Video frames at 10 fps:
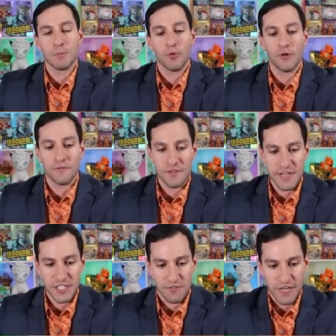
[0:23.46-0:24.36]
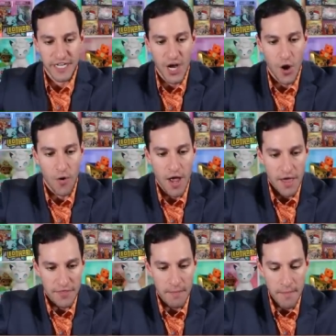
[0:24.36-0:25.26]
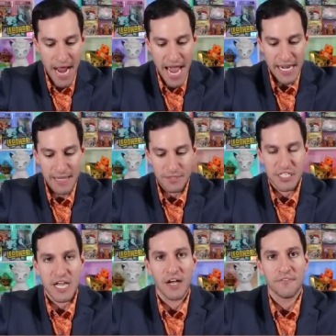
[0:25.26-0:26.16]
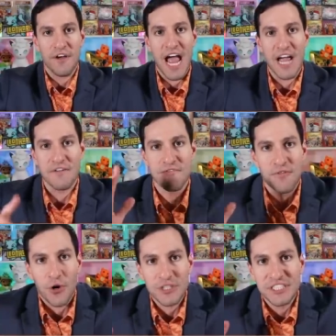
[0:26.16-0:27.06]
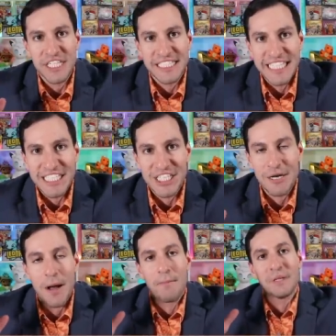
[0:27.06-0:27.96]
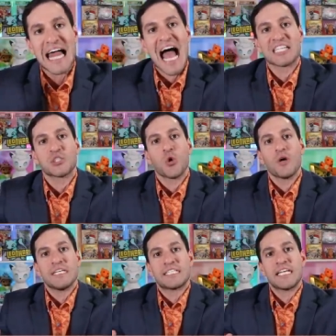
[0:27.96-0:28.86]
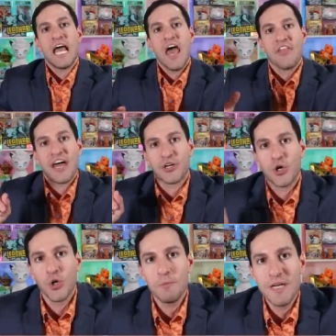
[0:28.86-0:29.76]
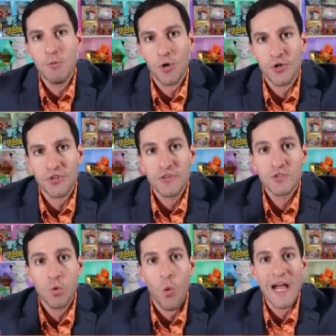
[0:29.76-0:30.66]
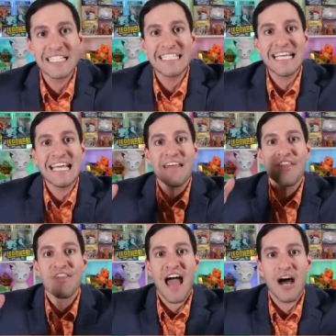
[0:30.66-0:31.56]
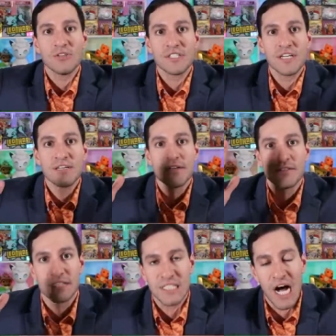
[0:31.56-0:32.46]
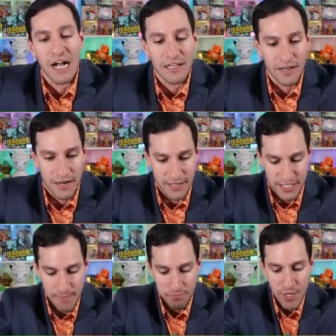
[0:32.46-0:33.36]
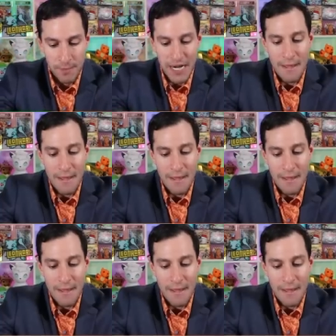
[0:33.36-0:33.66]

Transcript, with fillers: to pull for this video, the man himself, a first edition Blastoise that could be worth twenty thousand dollars. But